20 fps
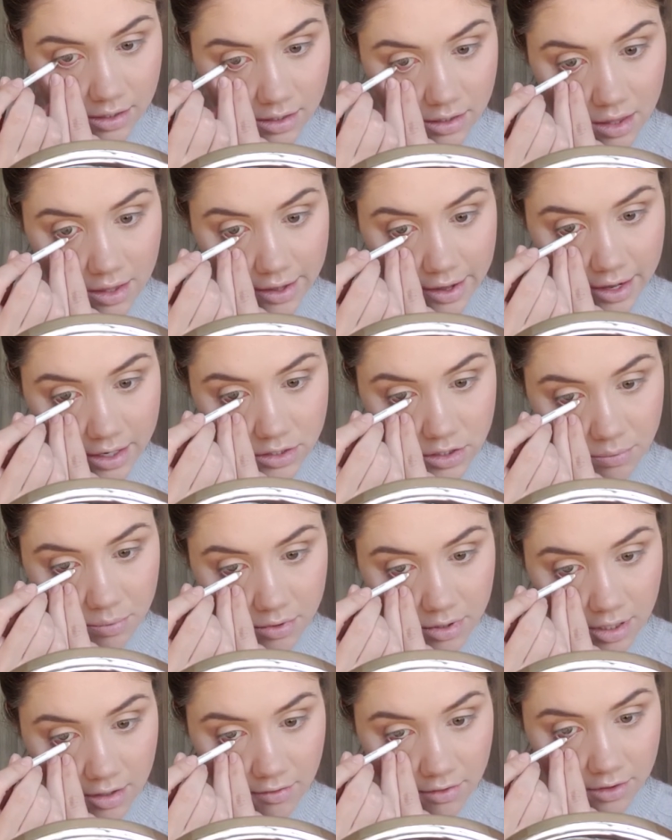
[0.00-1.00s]
They had you put
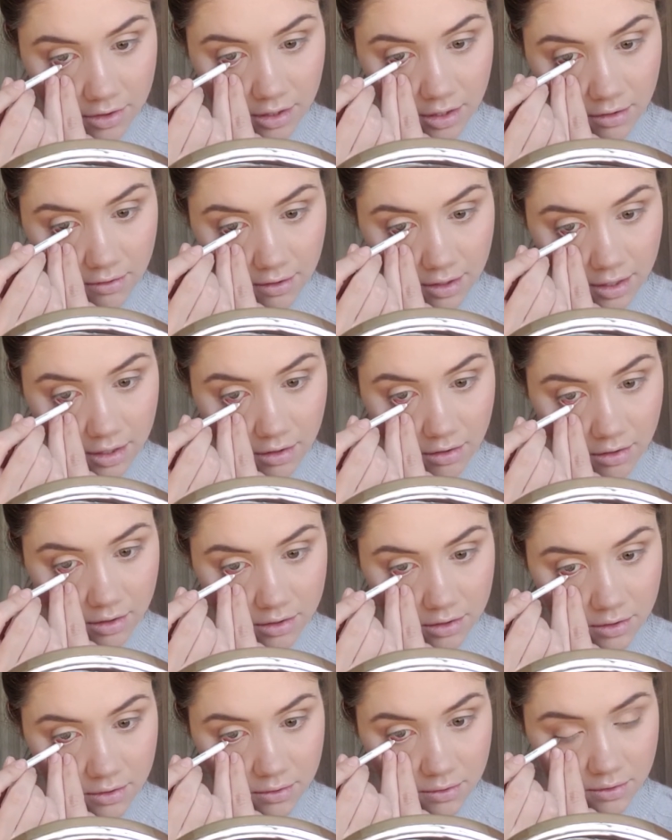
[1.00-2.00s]
everything you had
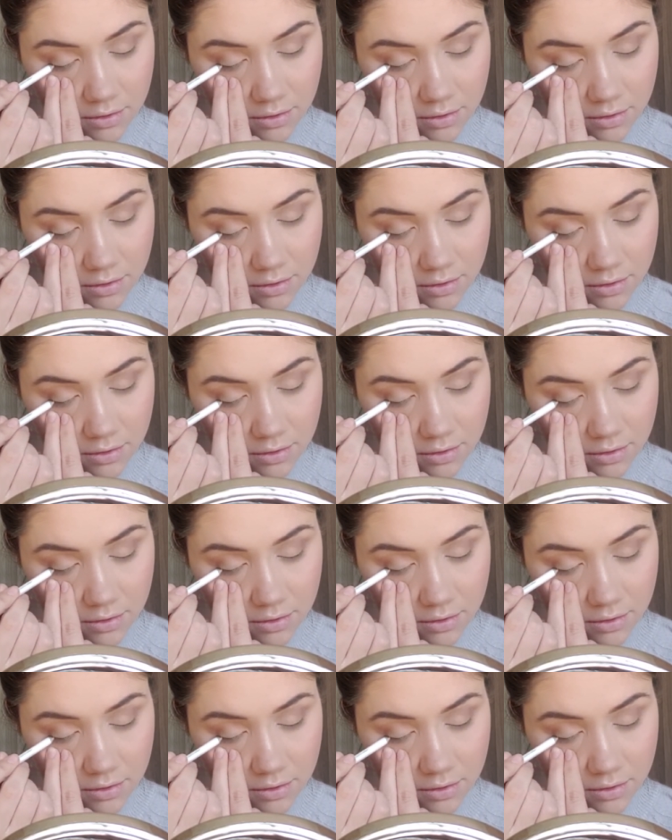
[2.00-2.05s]
on you,